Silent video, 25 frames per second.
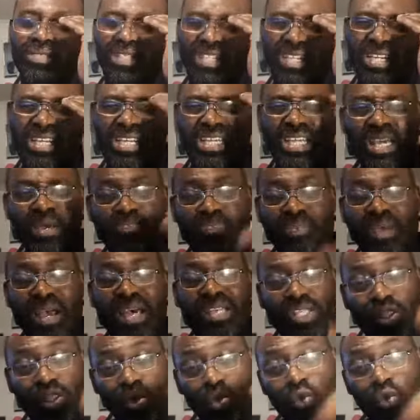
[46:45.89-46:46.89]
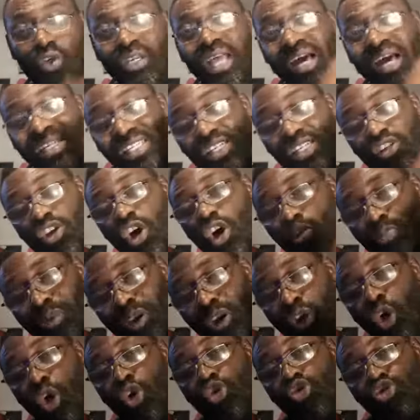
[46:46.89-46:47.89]
Any person who does not
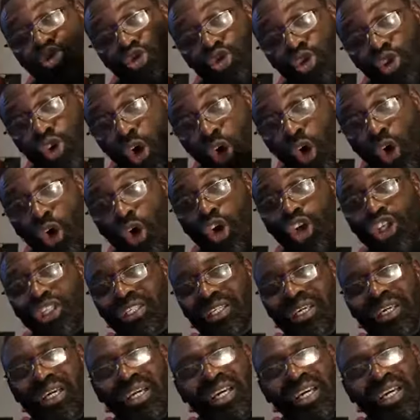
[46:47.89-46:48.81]
belong to God,